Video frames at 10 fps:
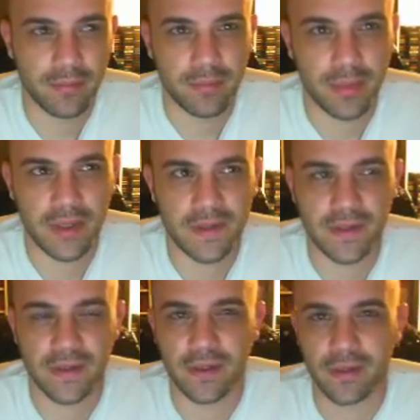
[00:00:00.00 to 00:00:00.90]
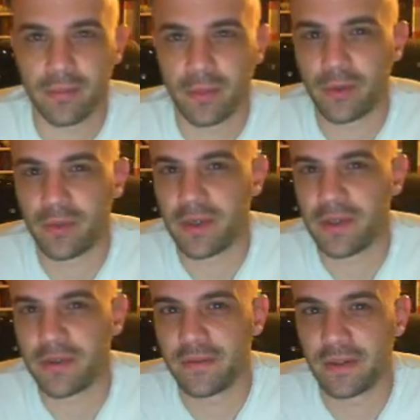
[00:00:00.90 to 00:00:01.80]
basically
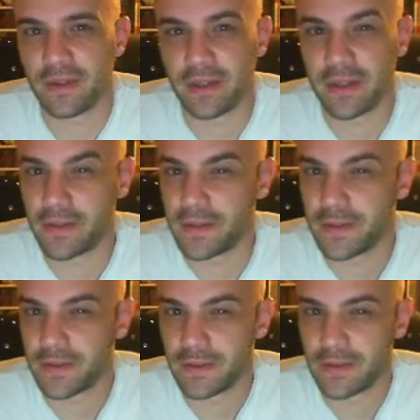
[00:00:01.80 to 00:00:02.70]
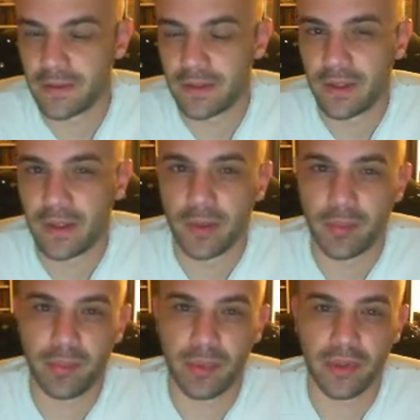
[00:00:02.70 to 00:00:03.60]
Mermaids of Atlantis,
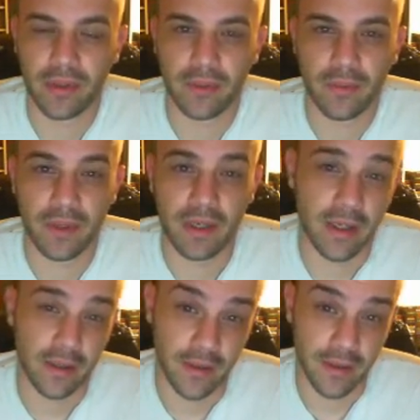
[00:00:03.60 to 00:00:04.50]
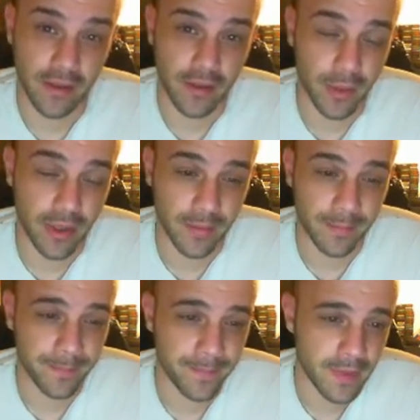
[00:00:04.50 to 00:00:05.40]
but with a naked lady at the bottom.
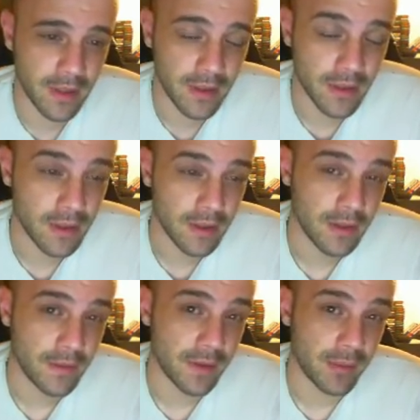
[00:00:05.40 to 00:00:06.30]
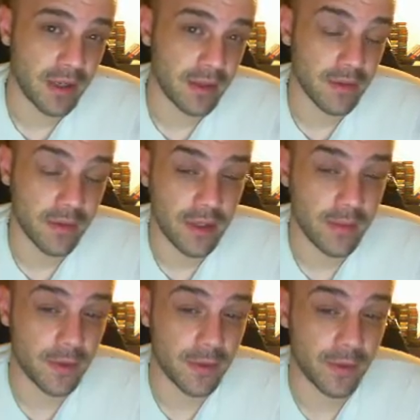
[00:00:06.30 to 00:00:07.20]
They made another
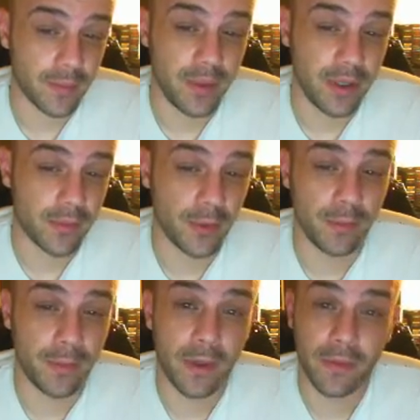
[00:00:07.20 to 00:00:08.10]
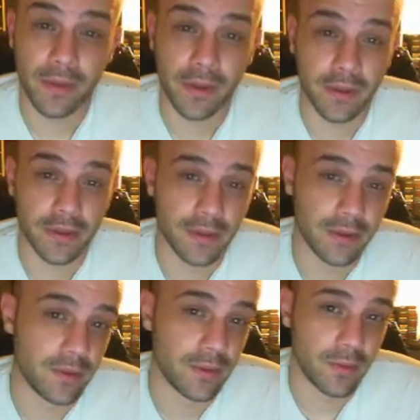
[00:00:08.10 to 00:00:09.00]
game called Peekaboo Poker,
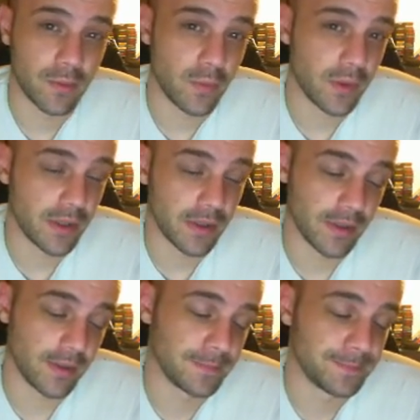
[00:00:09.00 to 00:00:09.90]
where